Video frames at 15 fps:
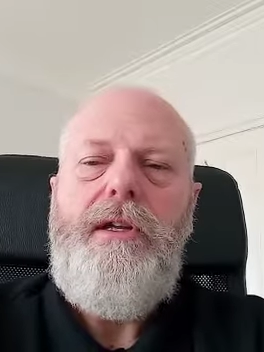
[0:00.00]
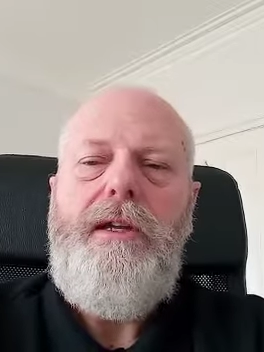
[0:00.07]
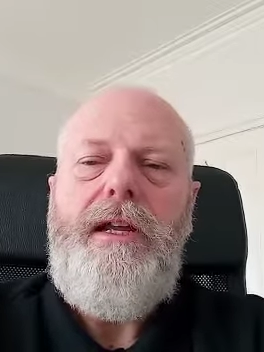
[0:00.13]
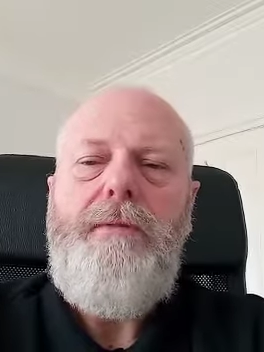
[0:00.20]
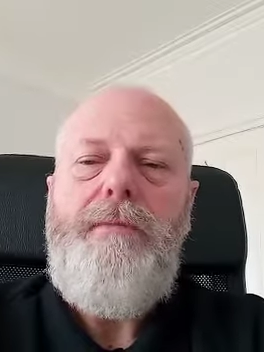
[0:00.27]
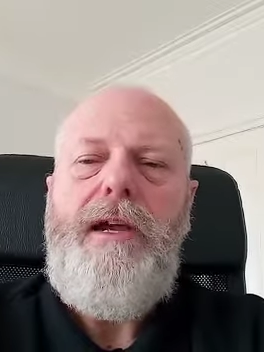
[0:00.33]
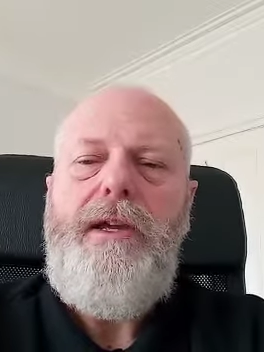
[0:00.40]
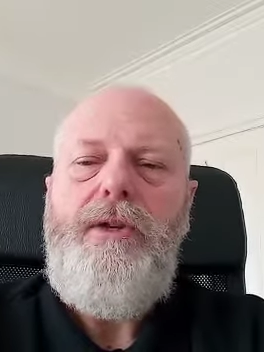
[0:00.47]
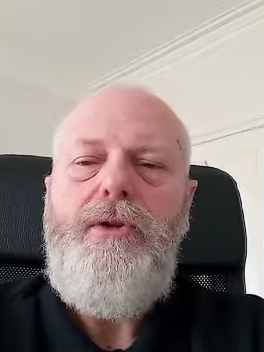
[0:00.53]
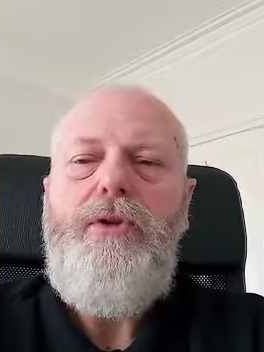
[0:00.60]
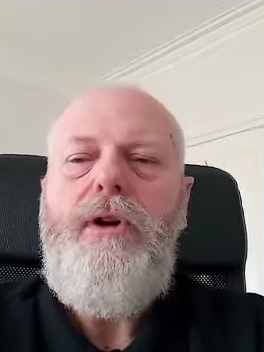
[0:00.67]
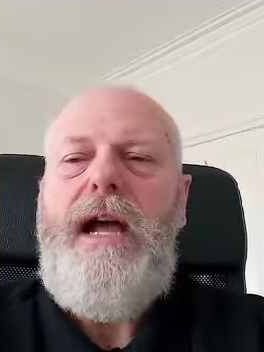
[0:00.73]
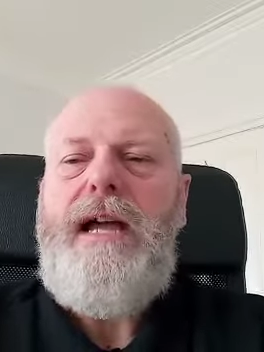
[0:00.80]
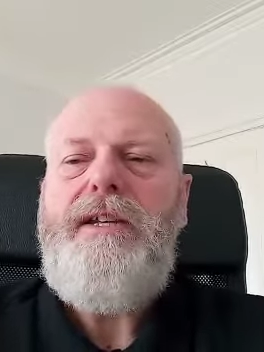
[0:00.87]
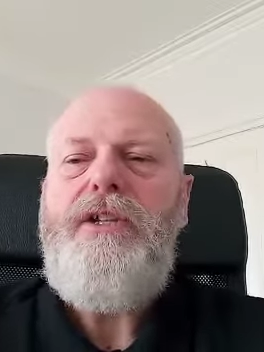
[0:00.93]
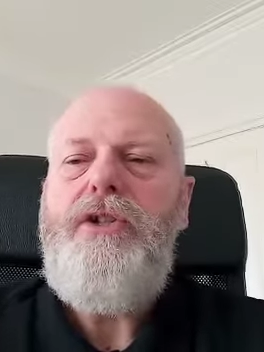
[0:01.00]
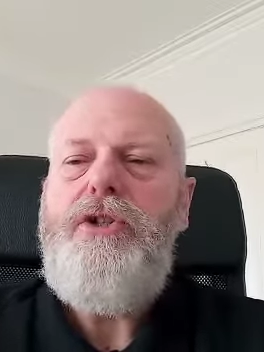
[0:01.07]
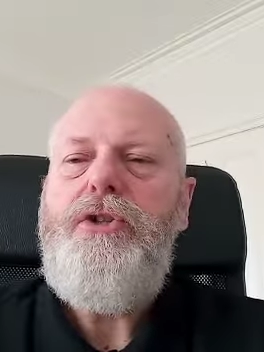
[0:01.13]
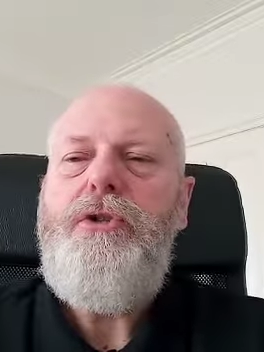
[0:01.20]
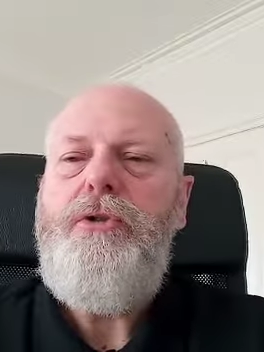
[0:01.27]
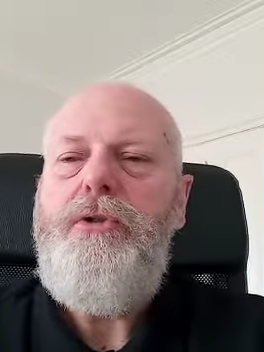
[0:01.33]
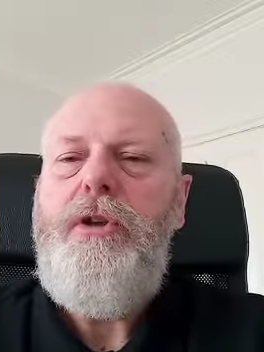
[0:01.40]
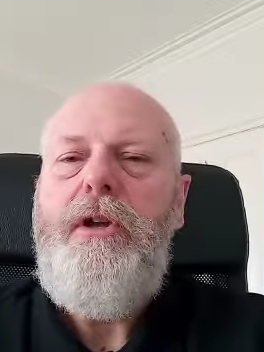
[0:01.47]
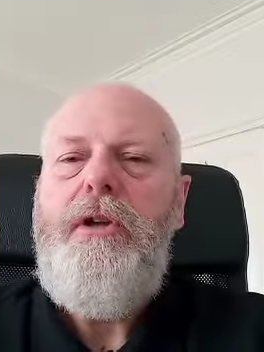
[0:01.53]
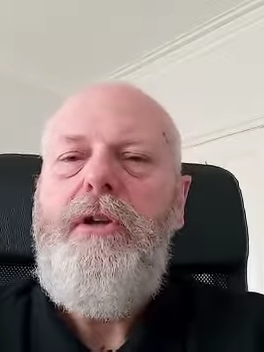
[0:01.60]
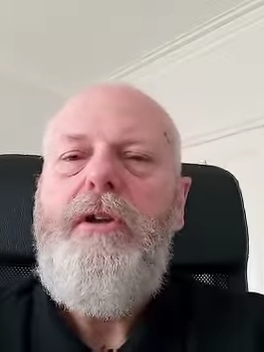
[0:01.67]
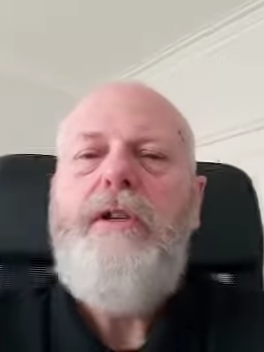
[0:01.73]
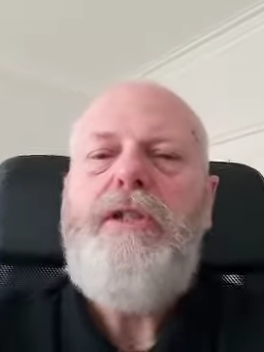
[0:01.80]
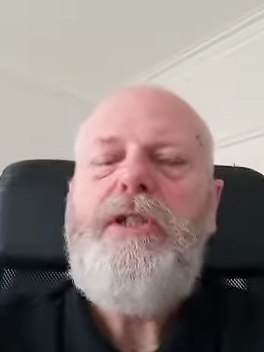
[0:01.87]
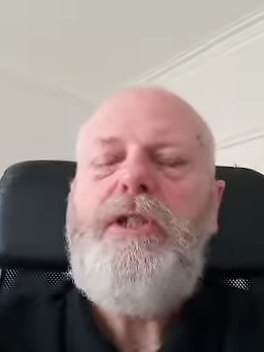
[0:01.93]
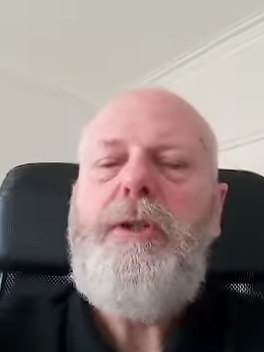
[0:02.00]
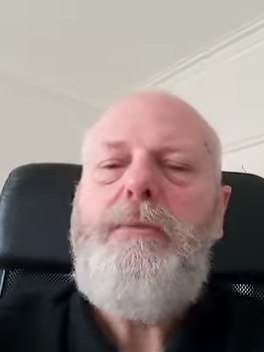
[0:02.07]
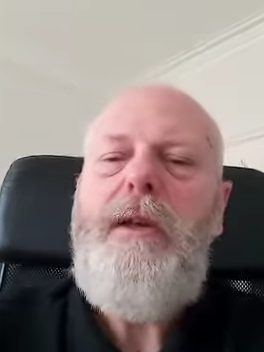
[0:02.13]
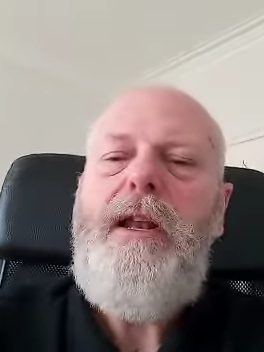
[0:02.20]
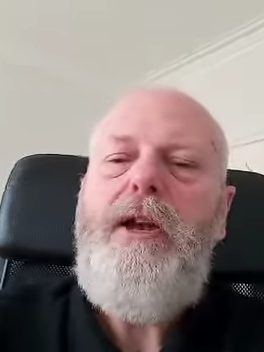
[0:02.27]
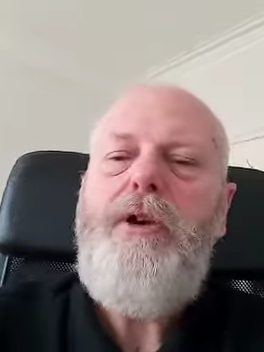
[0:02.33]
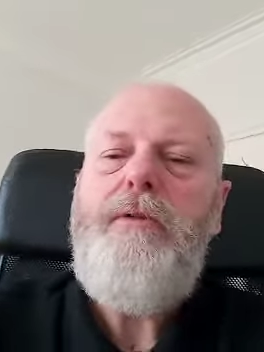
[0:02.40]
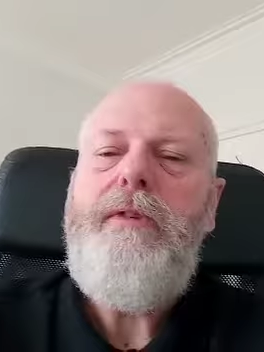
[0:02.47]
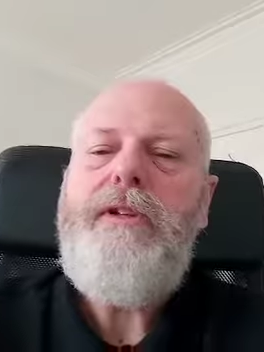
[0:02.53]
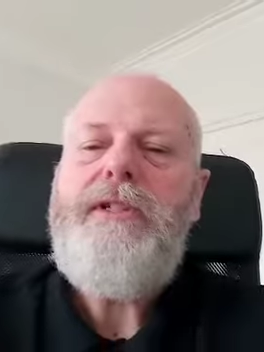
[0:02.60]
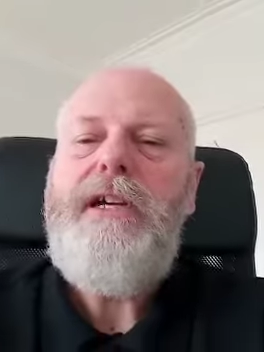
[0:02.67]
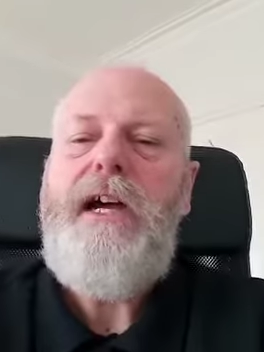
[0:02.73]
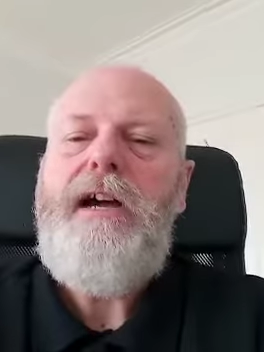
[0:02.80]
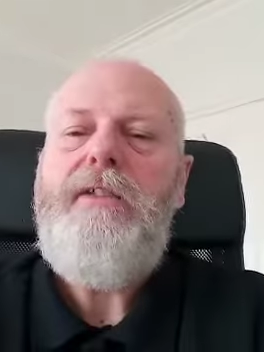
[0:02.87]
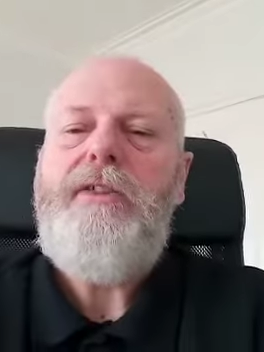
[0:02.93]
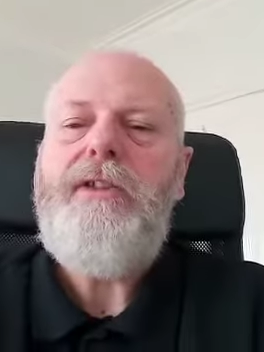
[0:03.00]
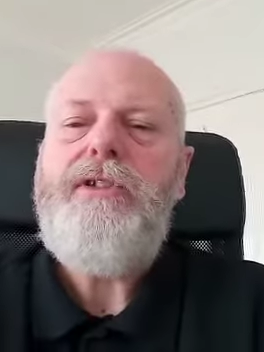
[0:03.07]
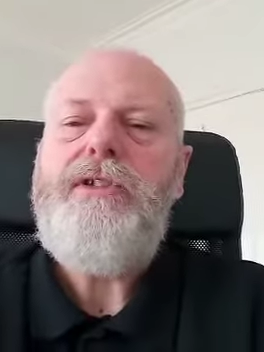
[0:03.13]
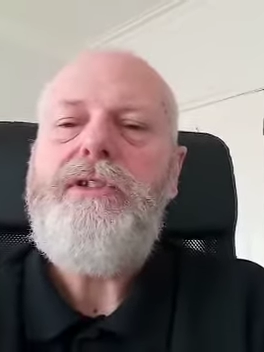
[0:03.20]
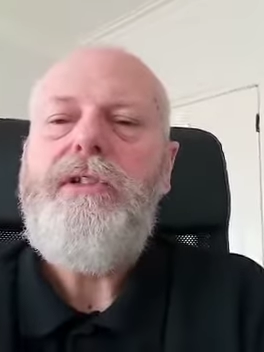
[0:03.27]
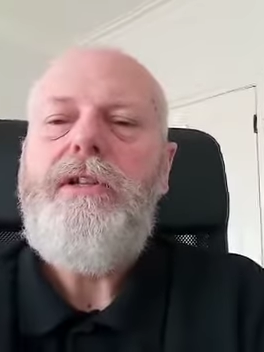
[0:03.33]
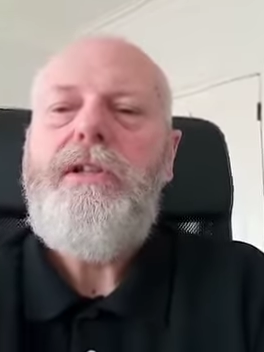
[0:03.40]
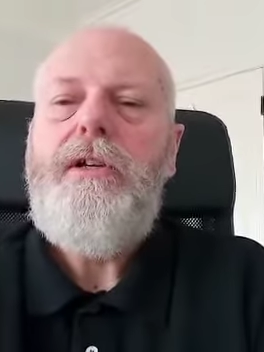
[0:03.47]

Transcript: and may your attitude spill over to others